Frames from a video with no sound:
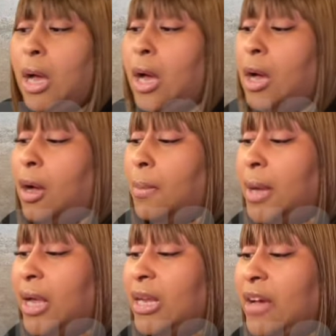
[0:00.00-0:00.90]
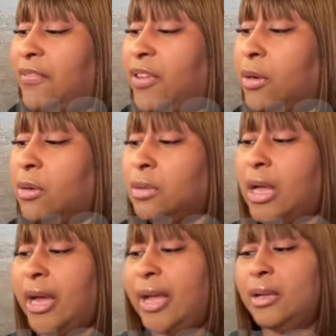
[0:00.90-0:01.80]
And I feel
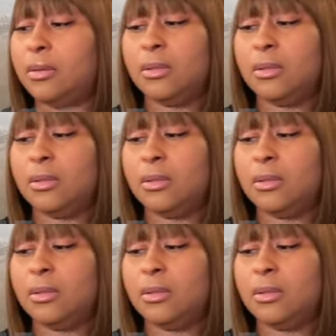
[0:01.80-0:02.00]
like